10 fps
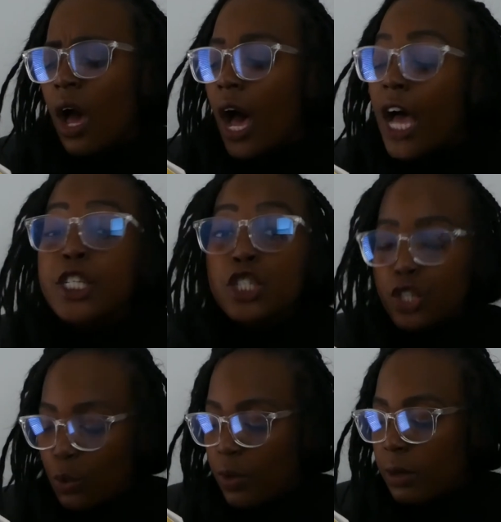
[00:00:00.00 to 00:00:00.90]
I just
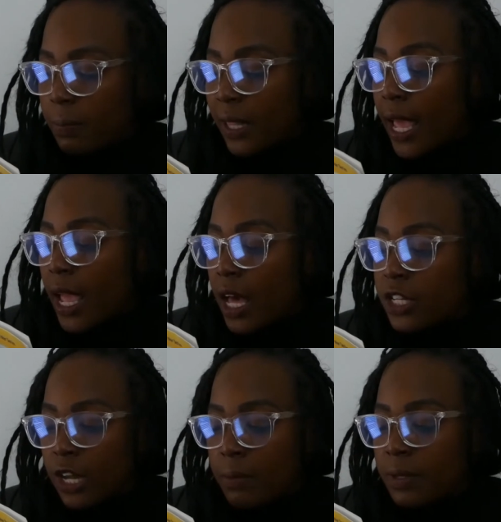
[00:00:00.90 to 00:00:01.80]
don't want to play
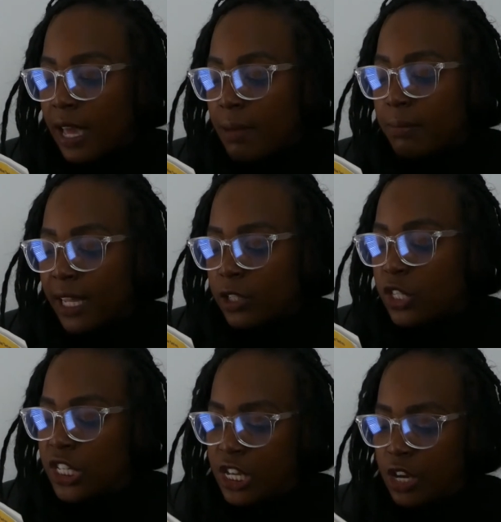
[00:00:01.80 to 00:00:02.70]
a dumb game like
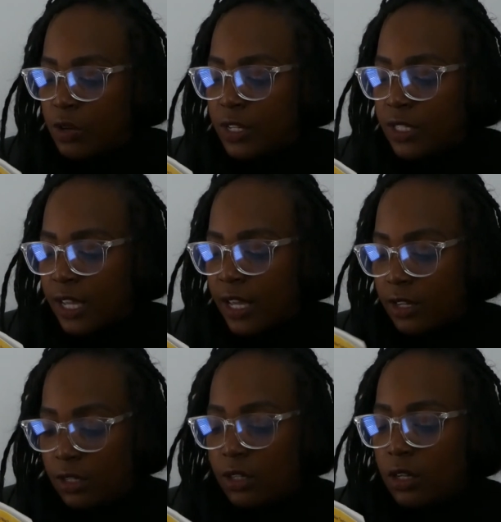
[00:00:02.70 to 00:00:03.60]
Stratego, he said.
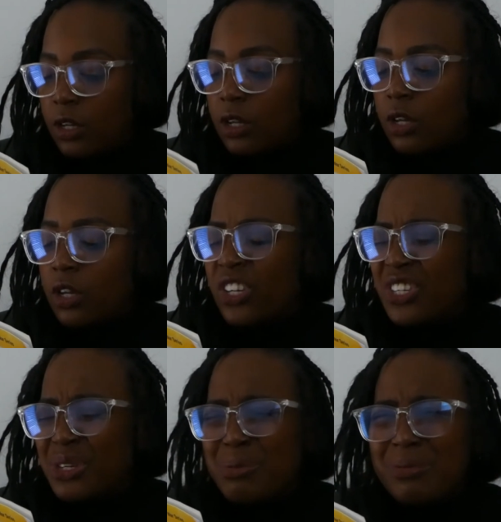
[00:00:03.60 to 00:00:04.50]

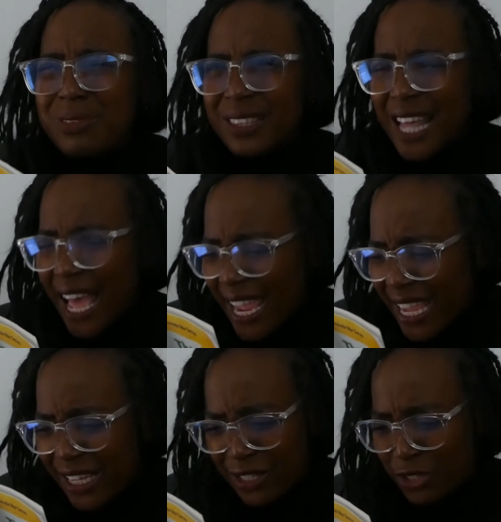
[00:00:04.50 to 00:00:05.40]
You
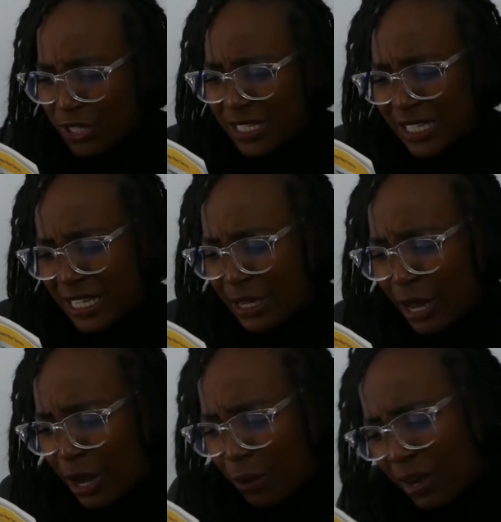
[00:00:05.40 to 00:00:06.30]
like
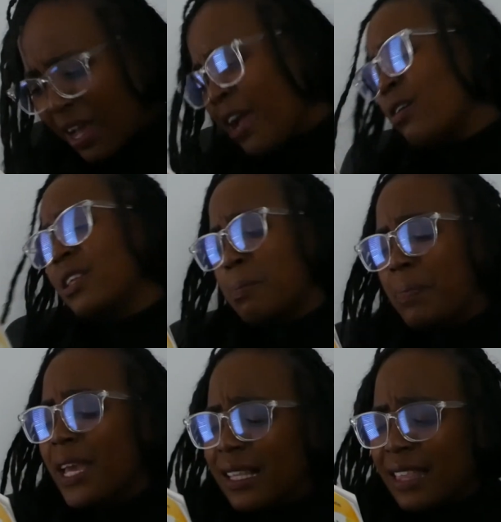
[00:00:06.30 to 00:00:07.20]
Stratego. I
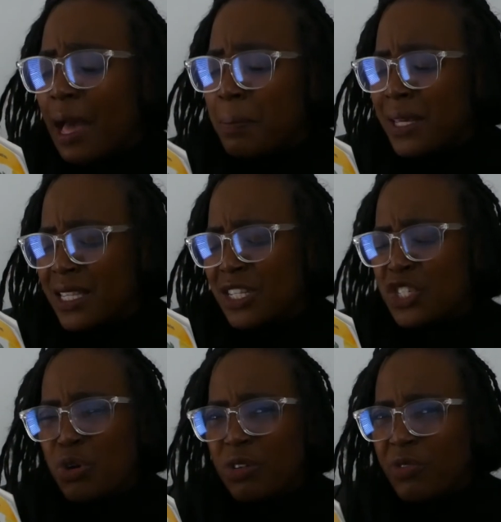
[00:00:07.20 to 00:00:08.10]
only picked that because
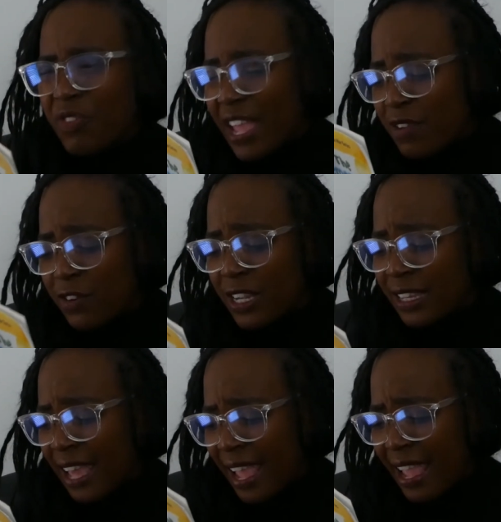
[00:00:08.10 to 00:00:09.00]
it's your favorite
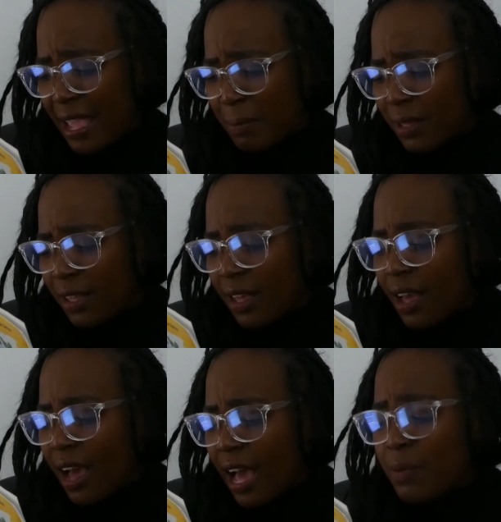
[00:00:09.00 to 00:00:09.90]
game.
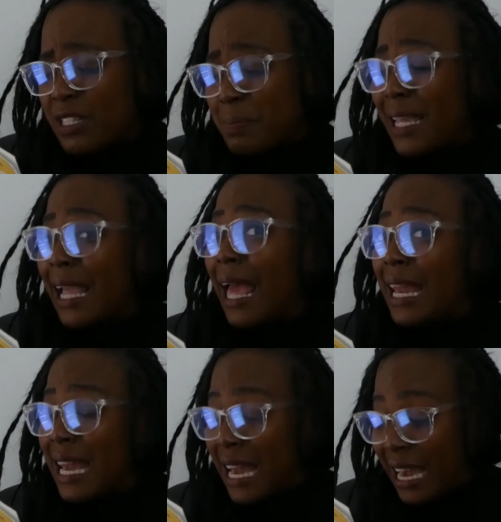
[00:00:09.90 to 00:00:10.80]
I was
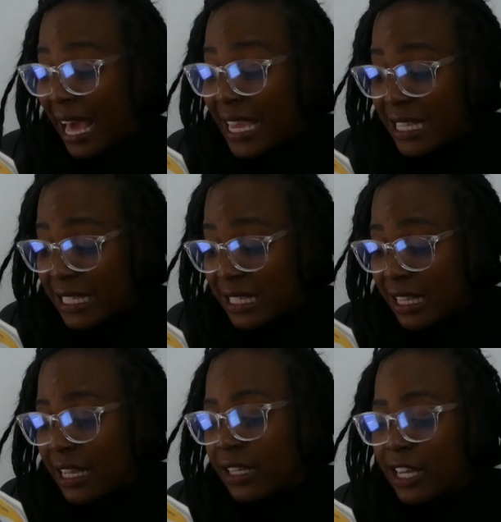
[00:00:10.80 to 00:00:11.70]
being nice,
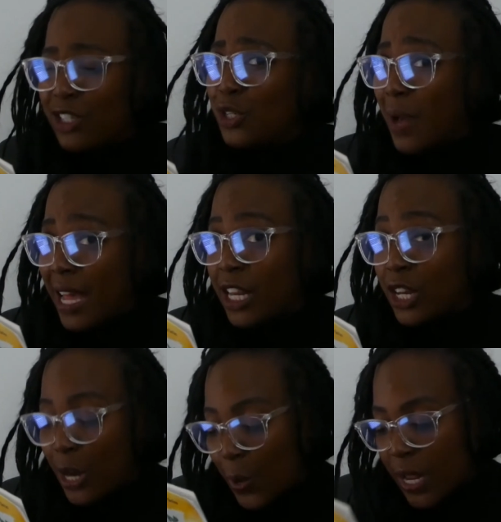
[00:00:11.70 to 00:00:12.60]
in case you
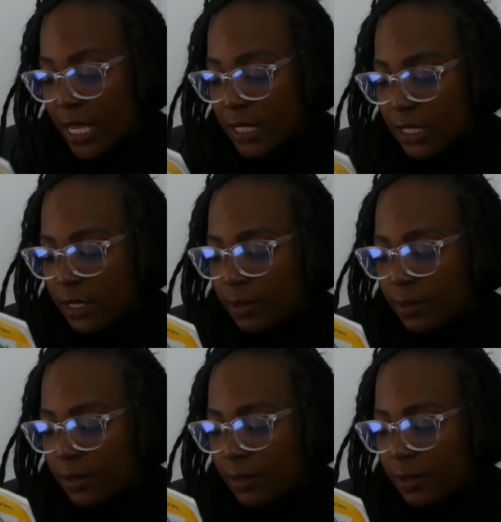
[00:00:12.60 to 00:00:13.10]
hadn't noticed.